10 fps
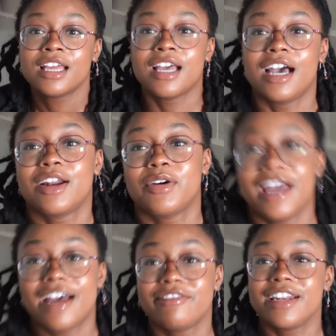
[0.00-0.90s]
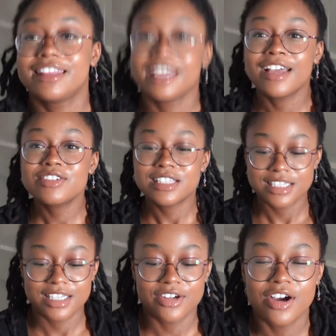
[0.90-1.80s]
I don't have anything else to
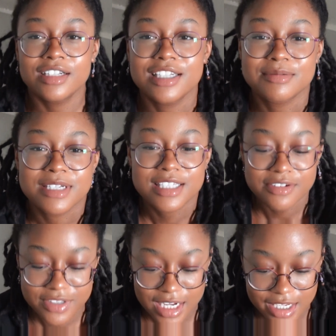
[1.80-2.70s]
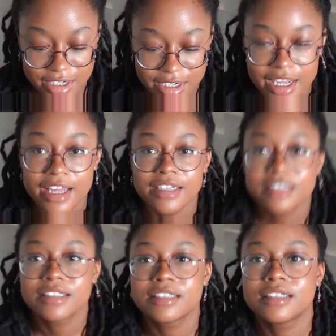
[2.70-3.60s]
sit on, because my stuff's not here yet.
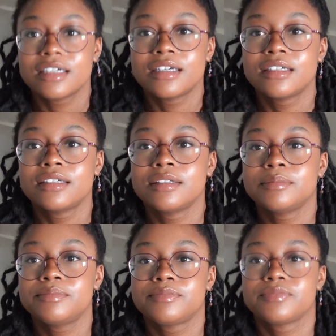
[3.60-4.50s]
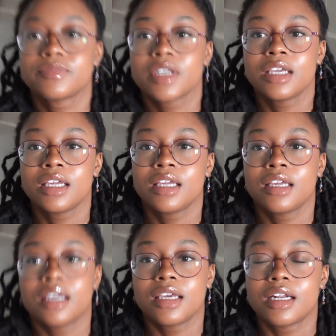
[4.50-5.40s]

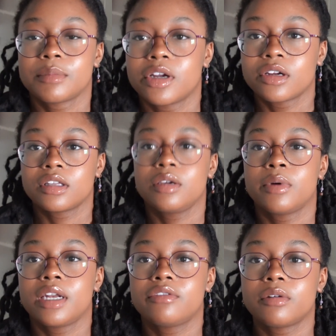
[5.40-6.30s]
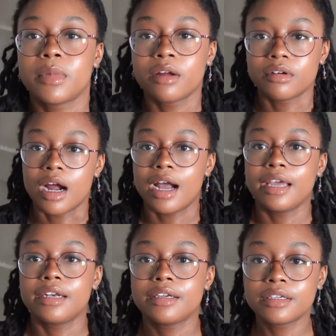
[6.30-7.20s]
And I'm currently waiting for my
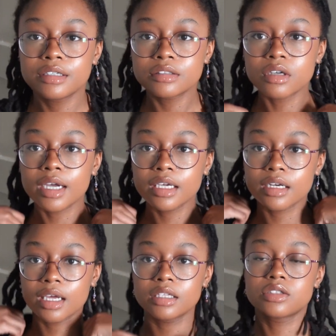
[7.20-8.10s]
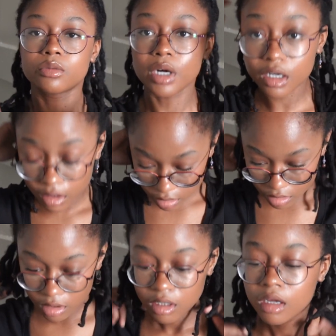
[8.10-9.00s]
ride so I can head to work.
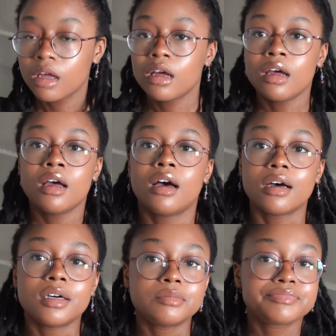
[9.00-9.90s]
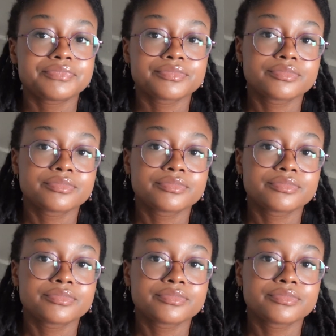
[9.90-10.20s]
Why